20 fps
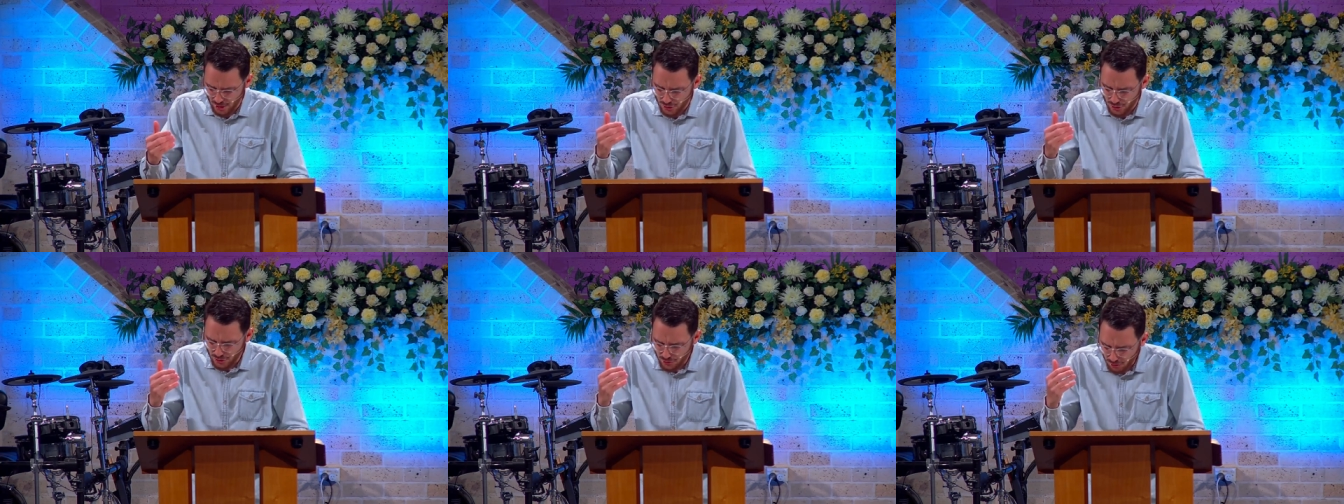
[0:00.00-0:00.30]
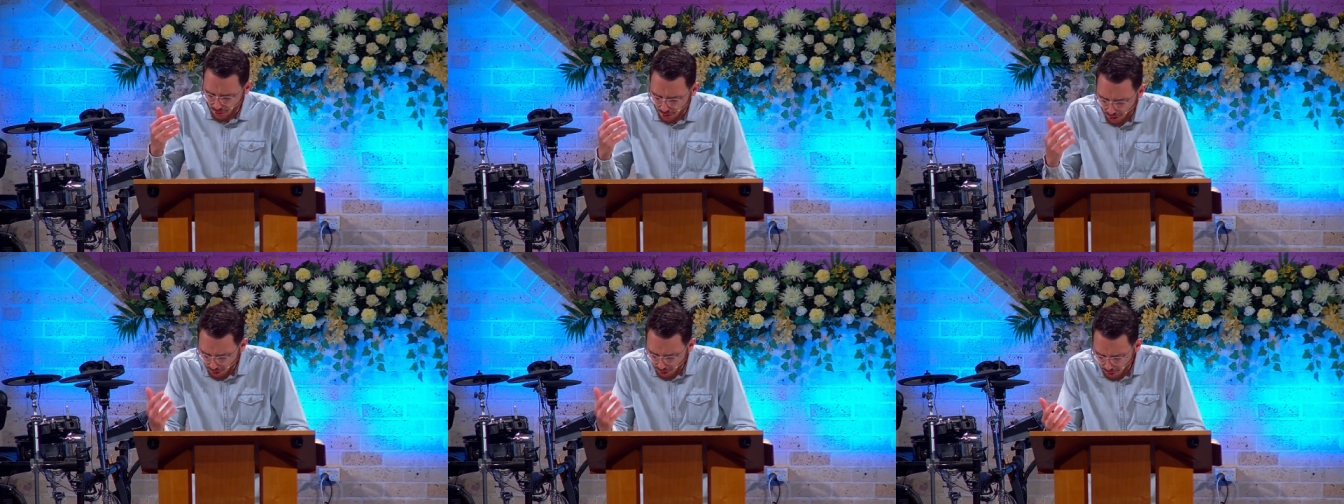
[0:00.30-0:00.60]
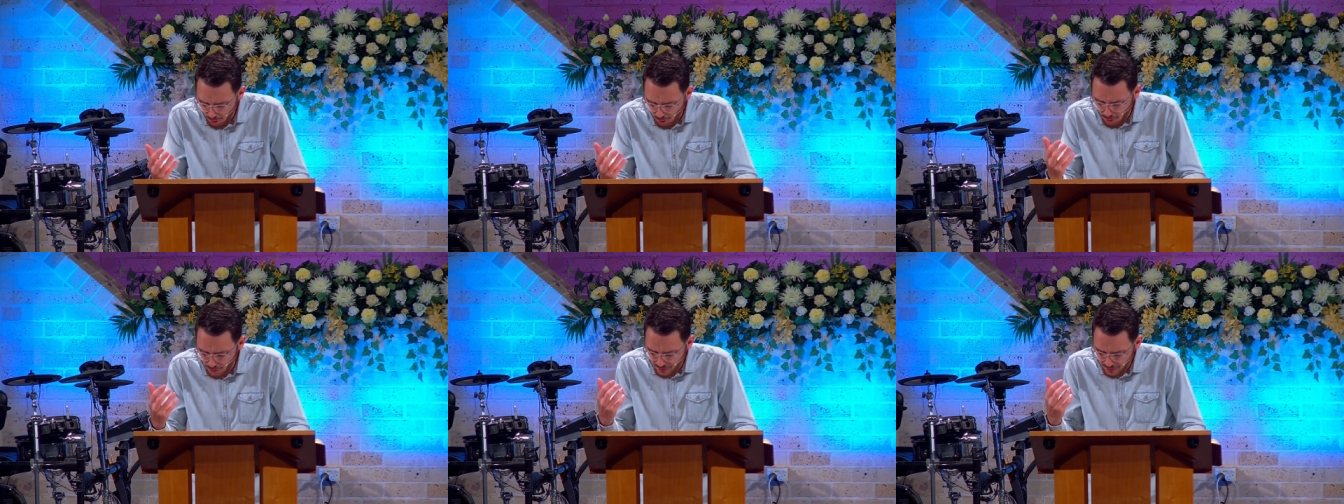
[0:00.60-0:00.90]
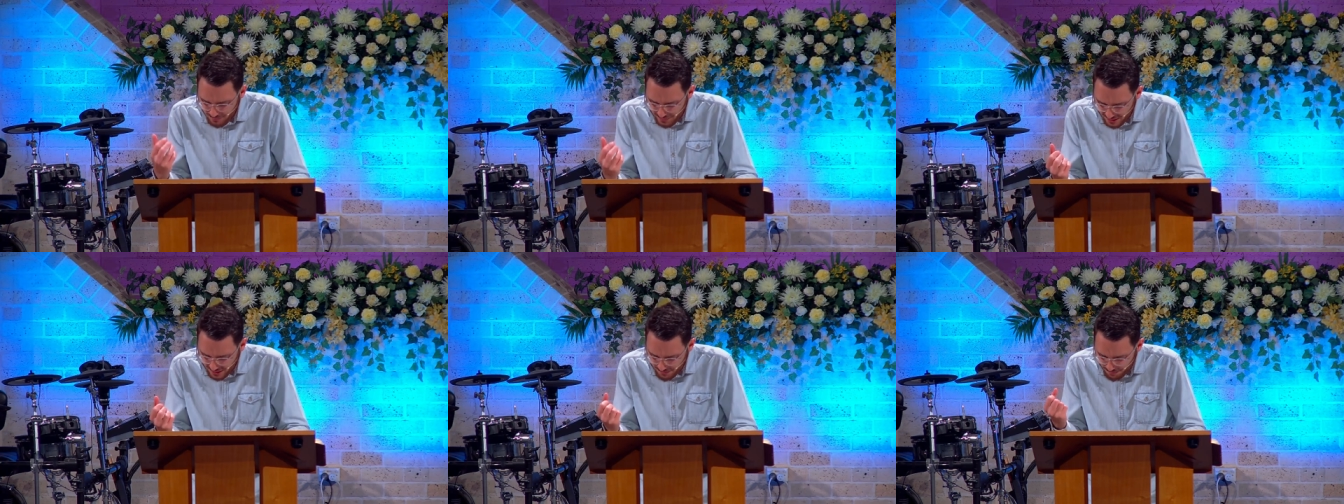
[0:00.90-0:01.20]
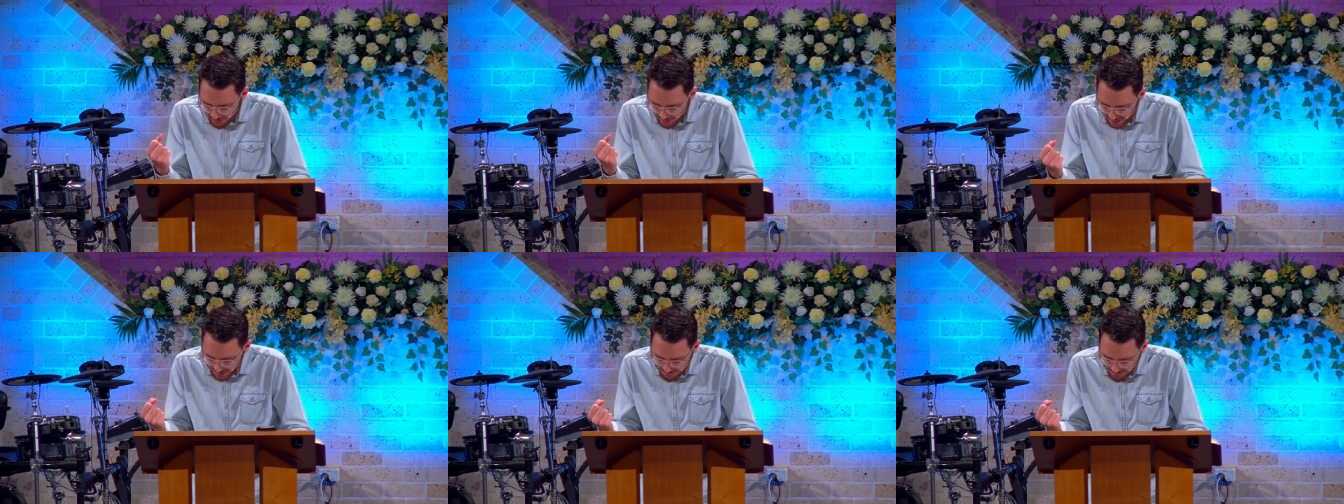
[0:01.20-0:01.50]
You hold me
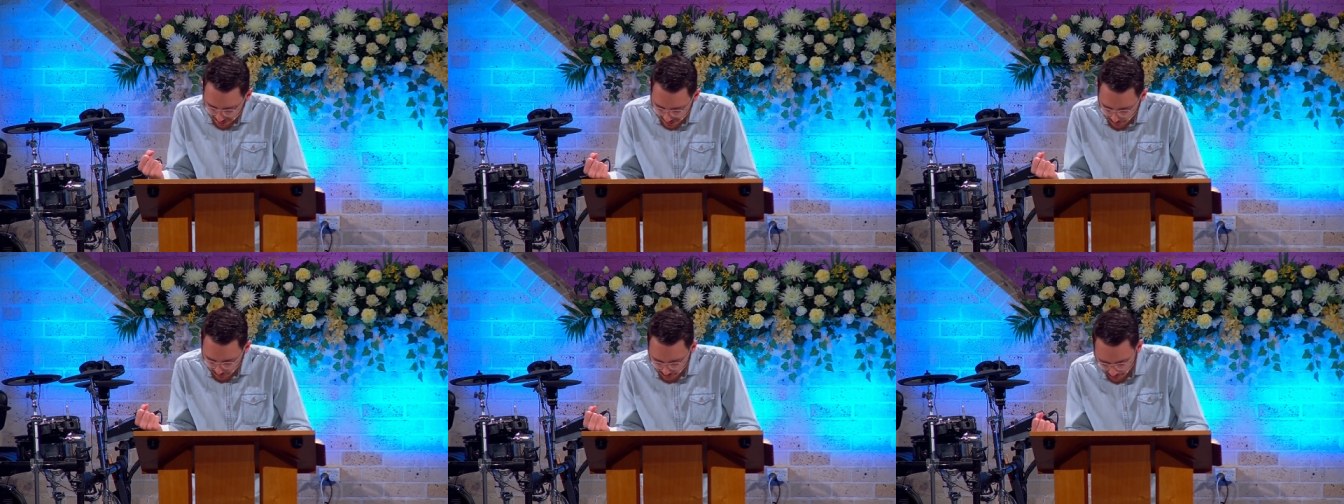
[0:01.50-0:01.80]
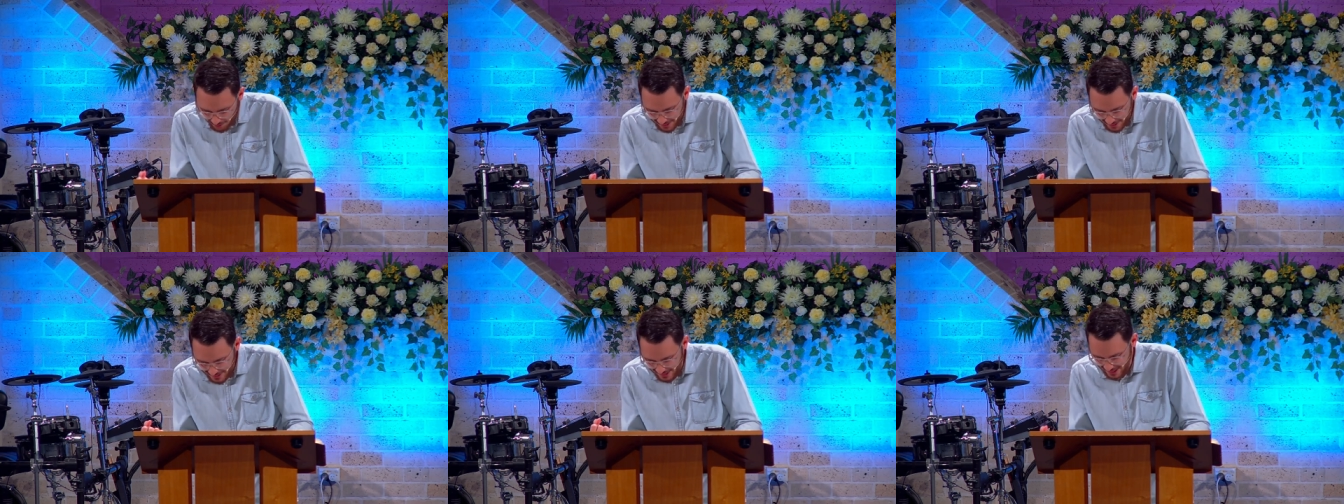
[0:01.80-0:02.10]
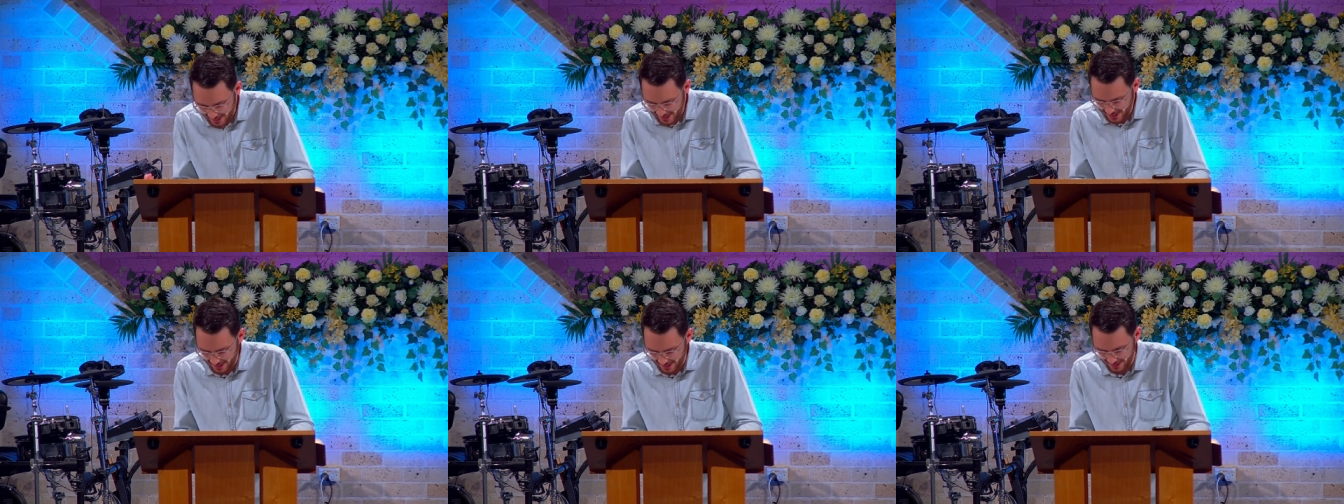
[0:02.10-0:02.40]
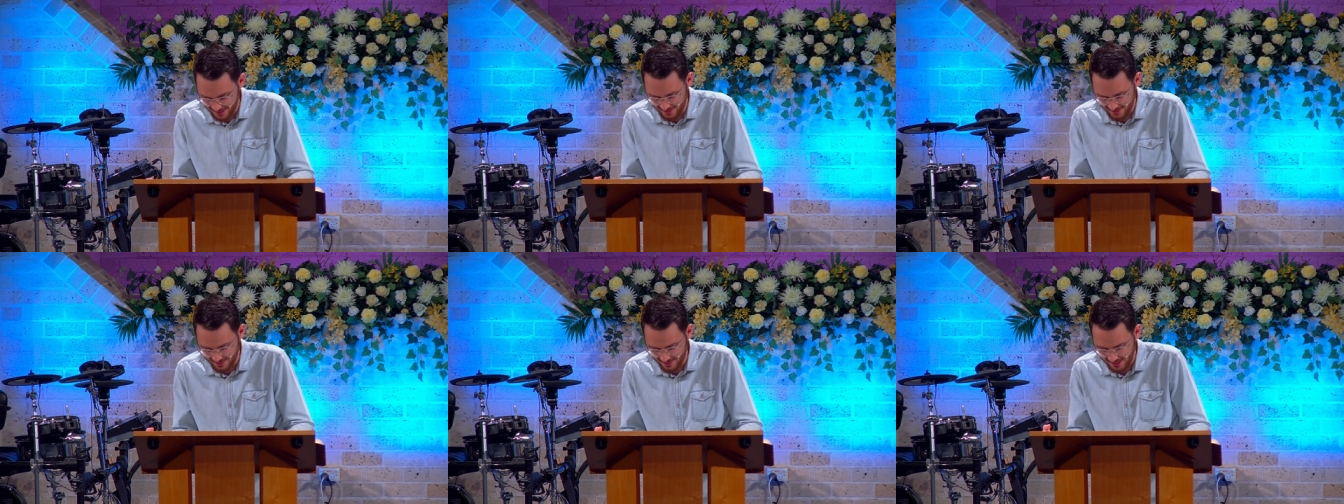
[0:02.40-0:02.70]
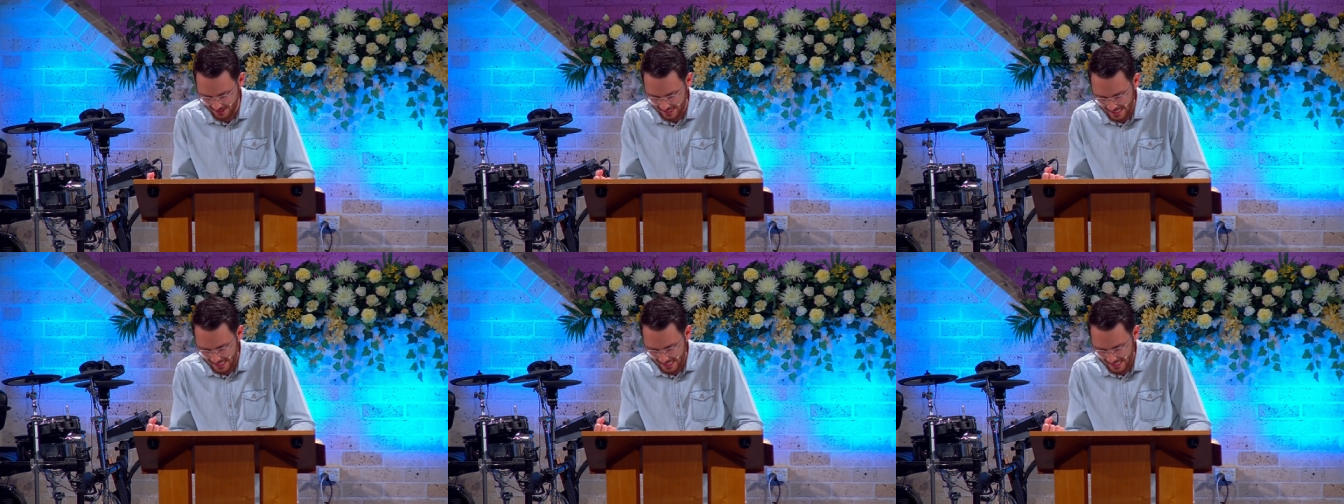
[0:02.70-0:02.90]
by my right hand